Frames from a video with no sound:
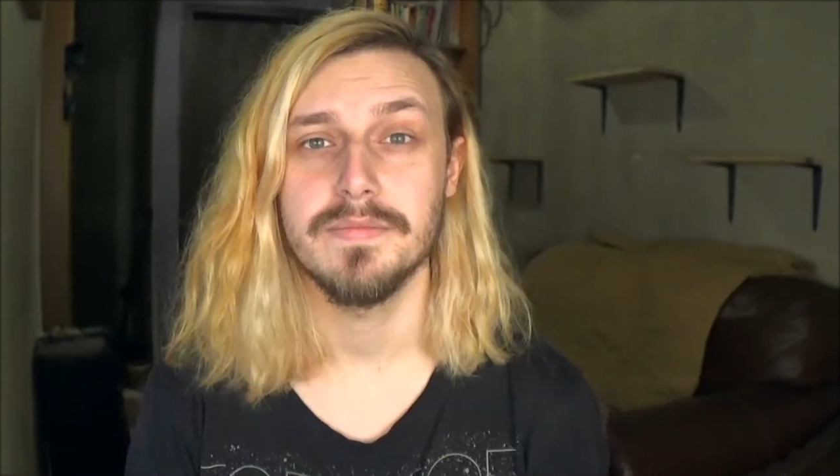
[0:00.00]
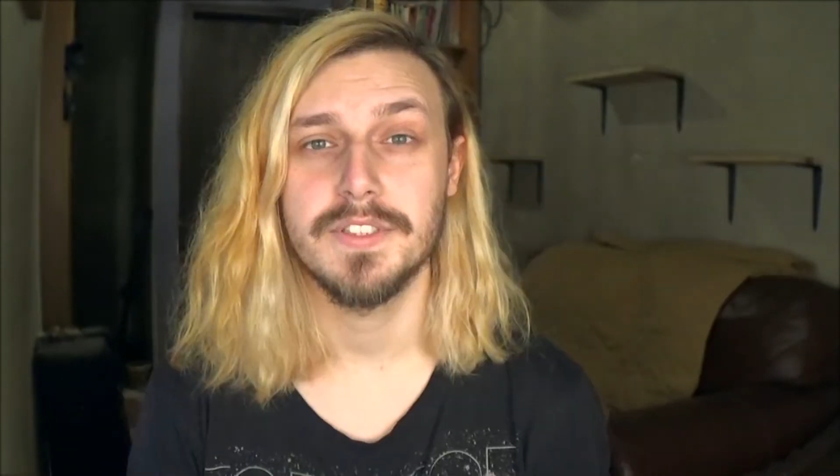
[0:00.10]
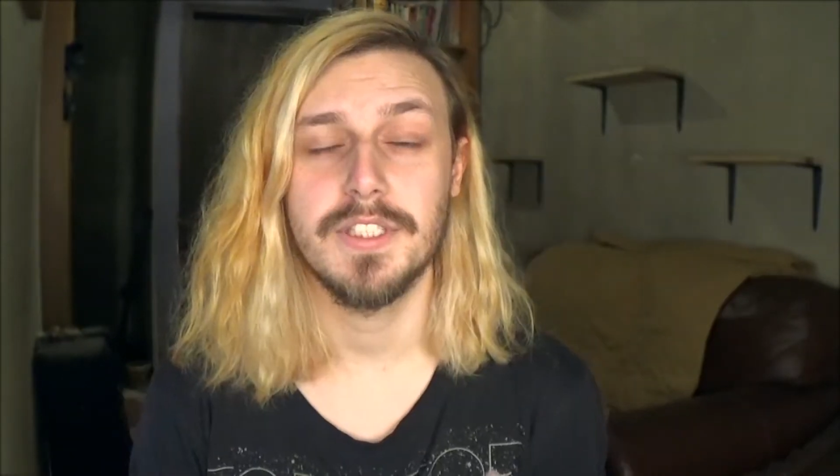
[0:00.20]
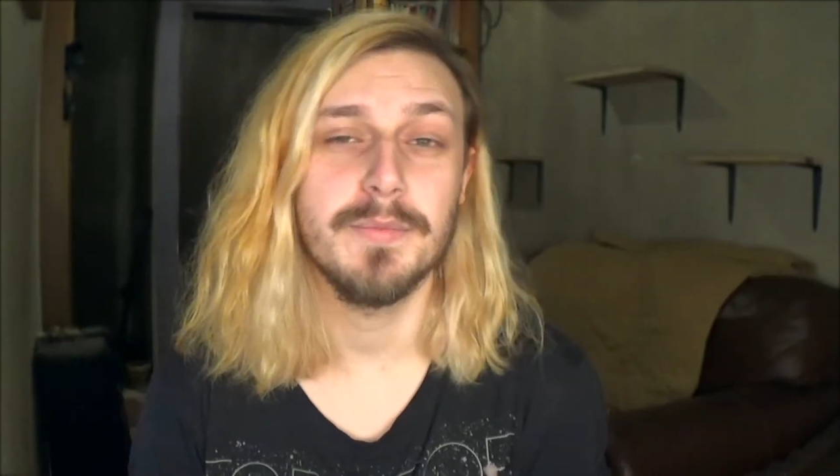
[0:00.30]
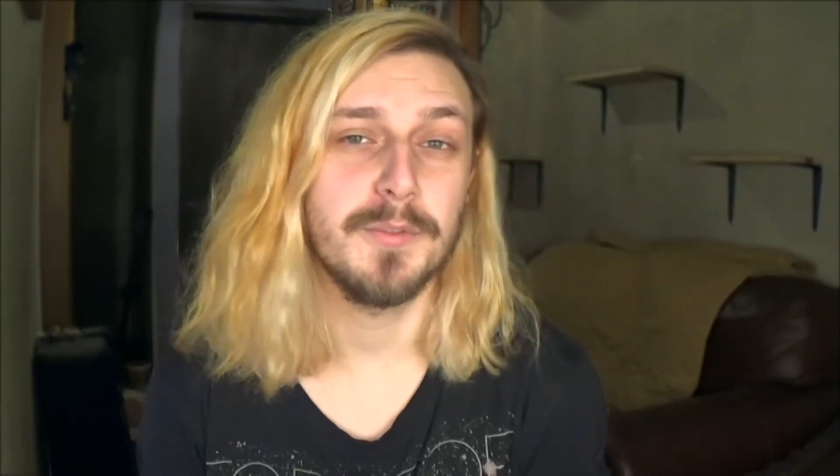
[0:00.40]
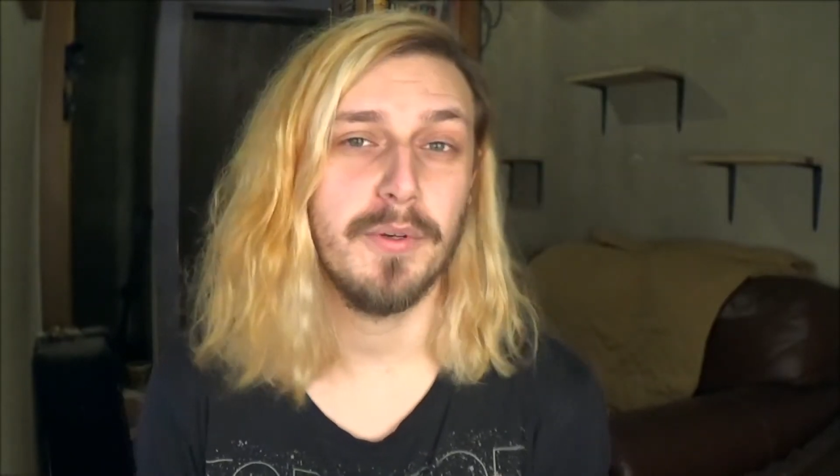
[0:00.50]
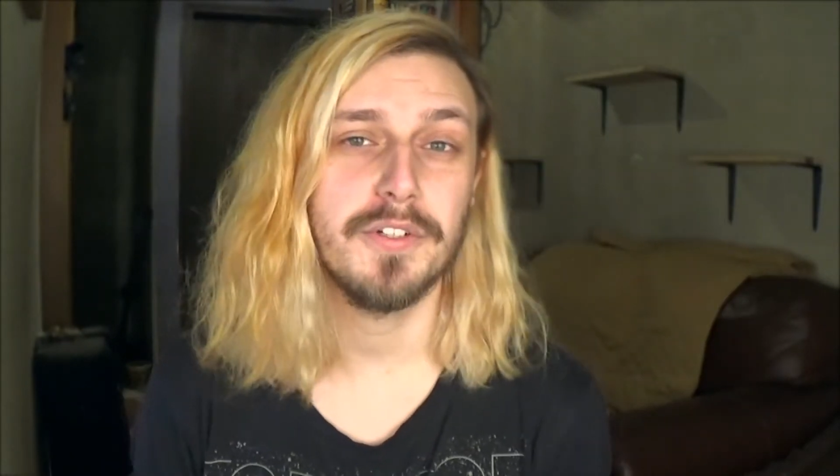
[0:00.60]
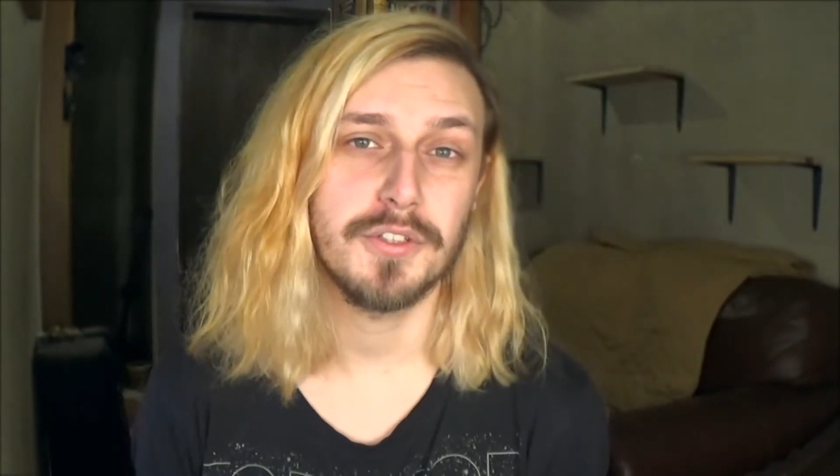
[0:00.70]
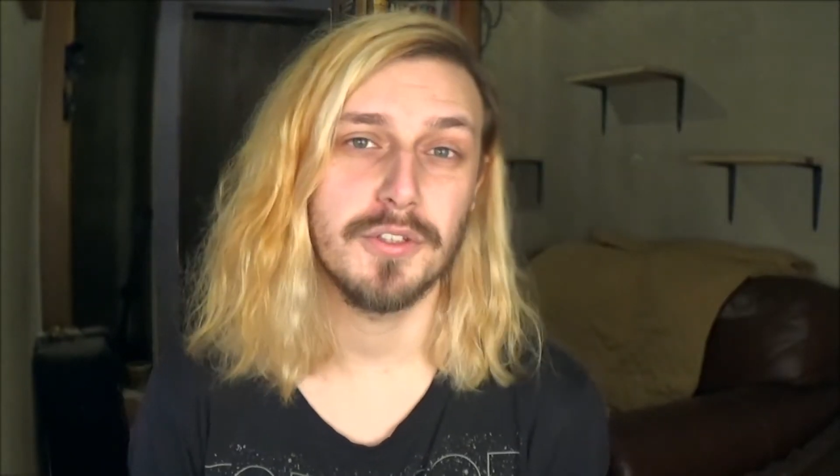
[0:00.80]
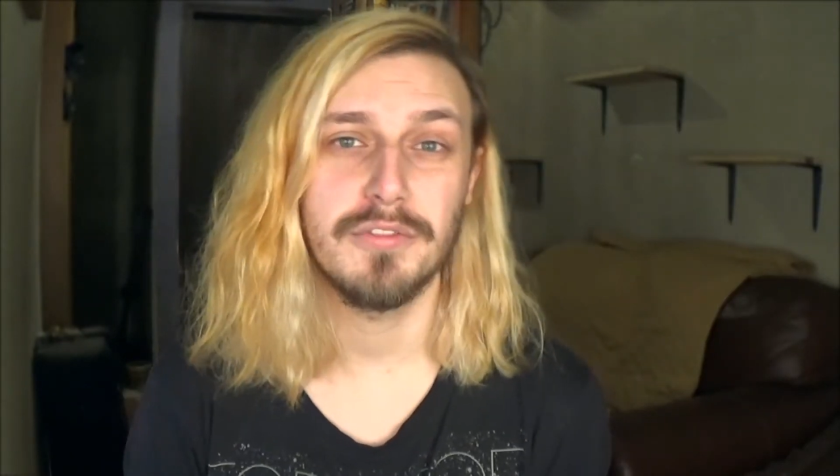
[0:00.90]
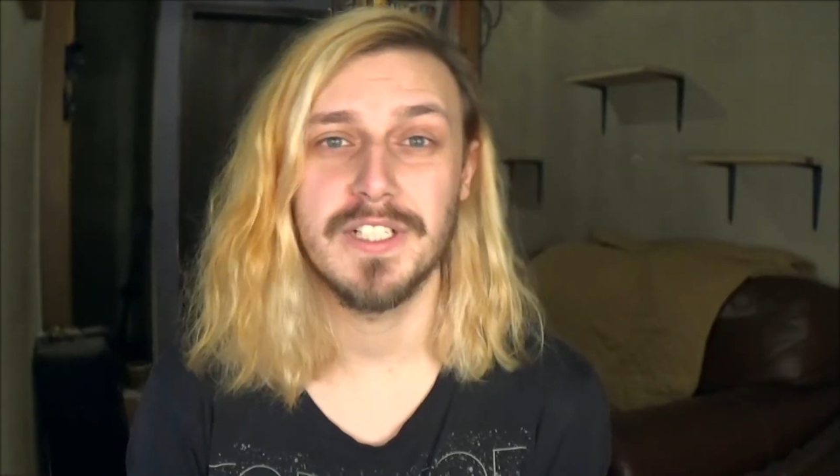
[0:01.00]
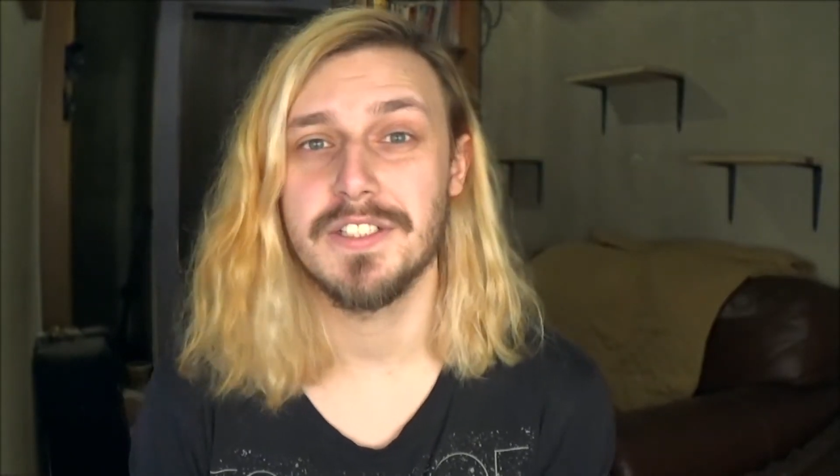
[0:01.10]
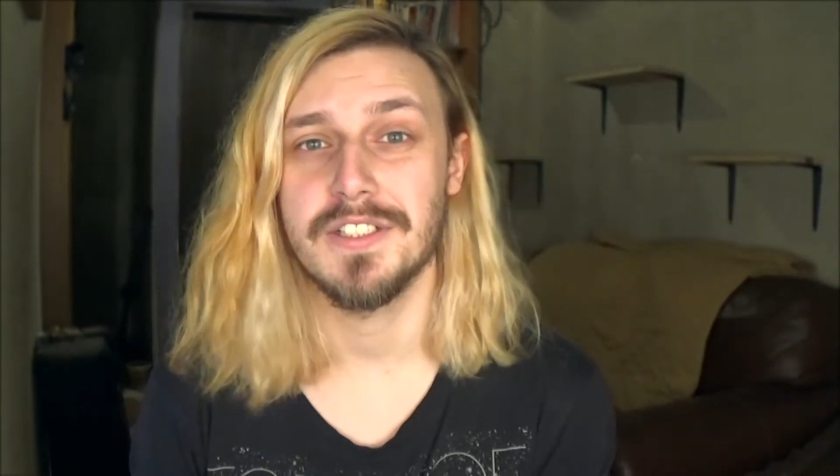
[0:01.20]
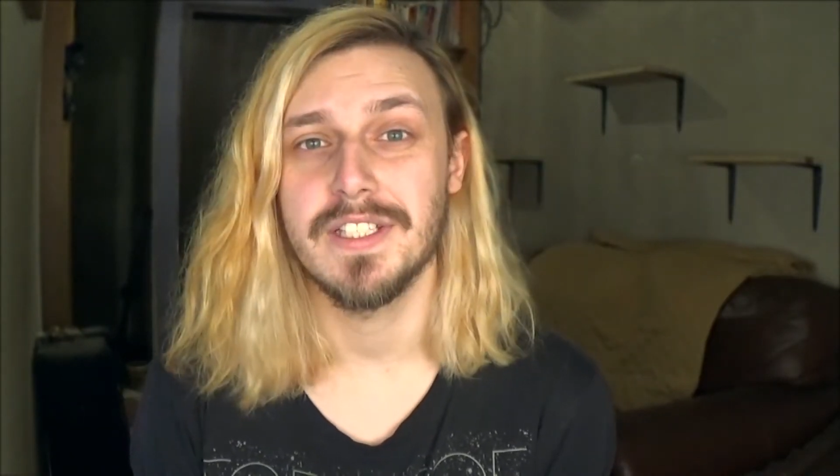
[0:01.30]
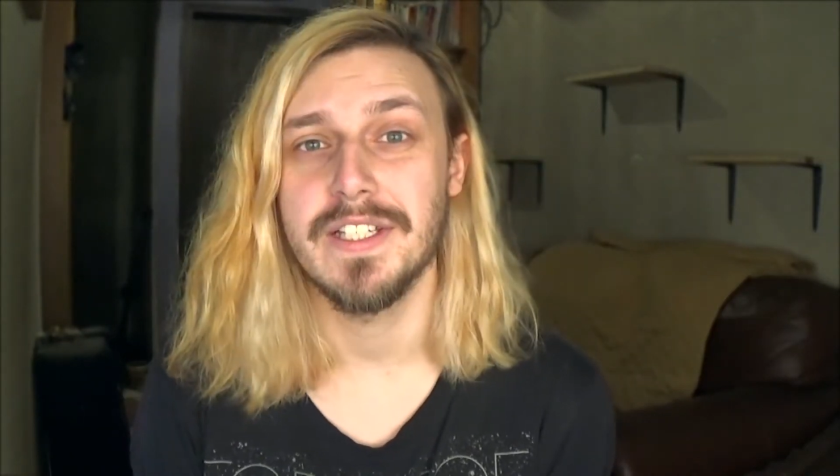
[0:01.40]
Some spiritual or
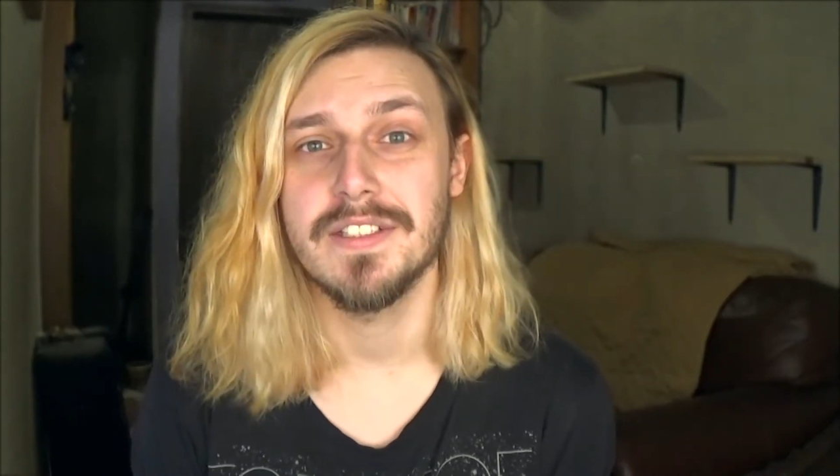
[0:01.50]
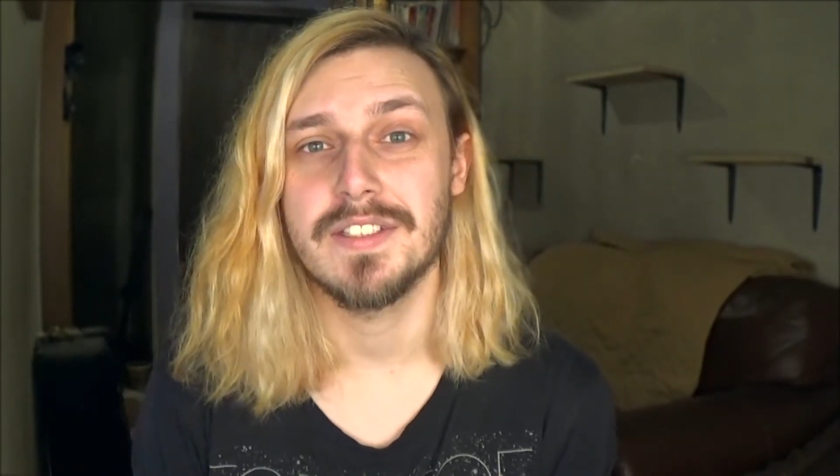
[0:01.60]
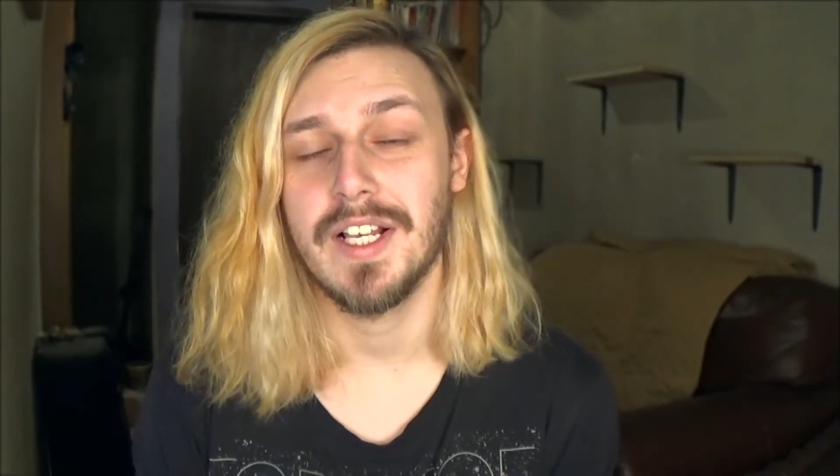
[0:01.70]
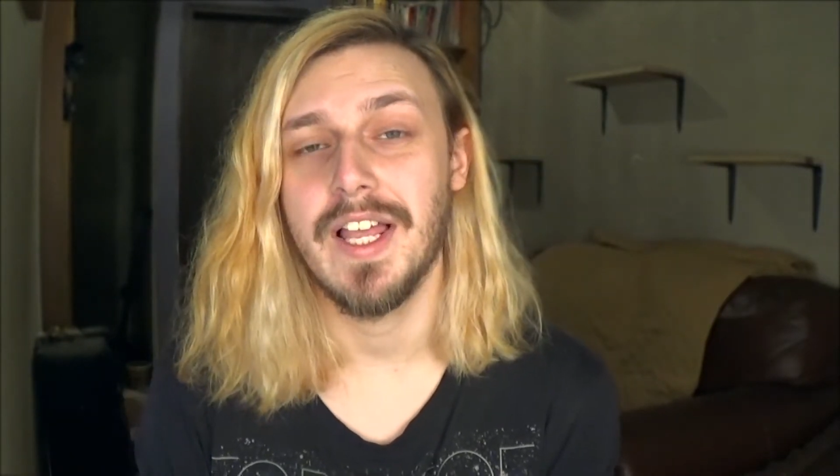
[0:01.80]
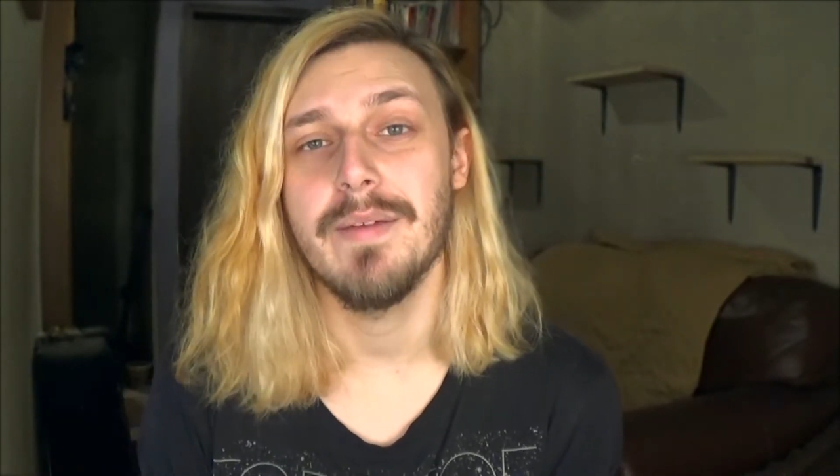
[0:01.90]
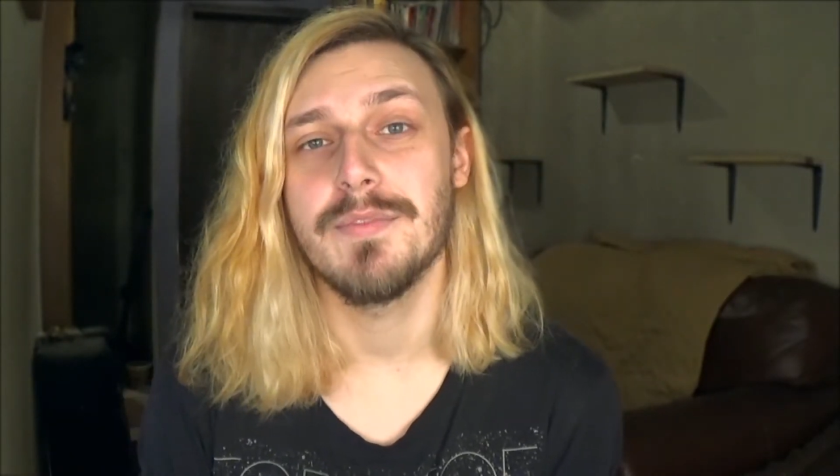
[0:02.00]
religious leaders claim